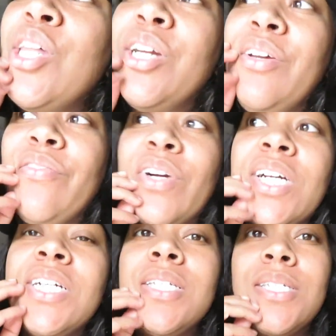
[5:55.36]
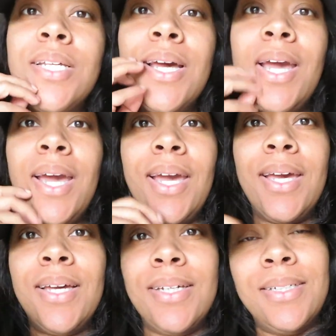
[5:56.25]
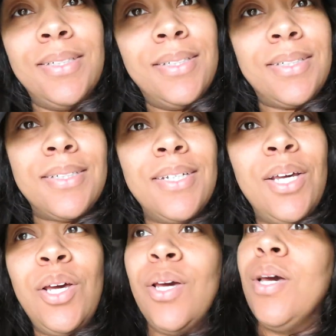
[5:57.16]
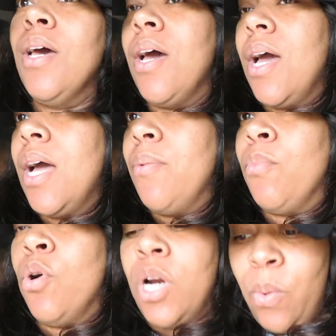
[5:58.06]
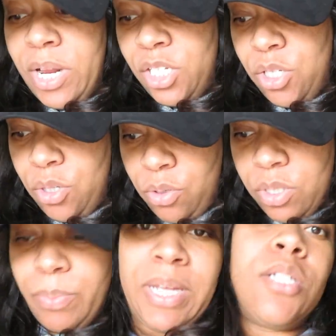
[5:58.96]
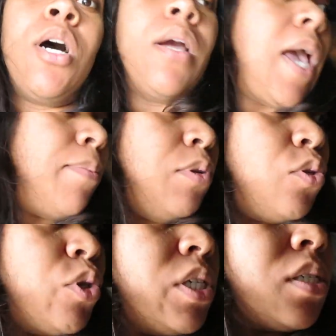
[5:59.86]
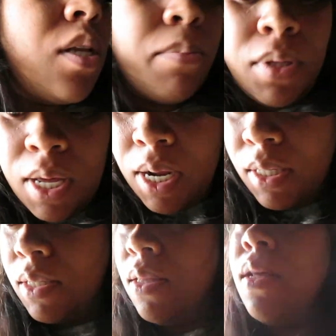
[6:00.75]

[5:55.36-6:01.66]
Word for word: 31st and um, we're on our way to this place called Captain George's. I'm glad I said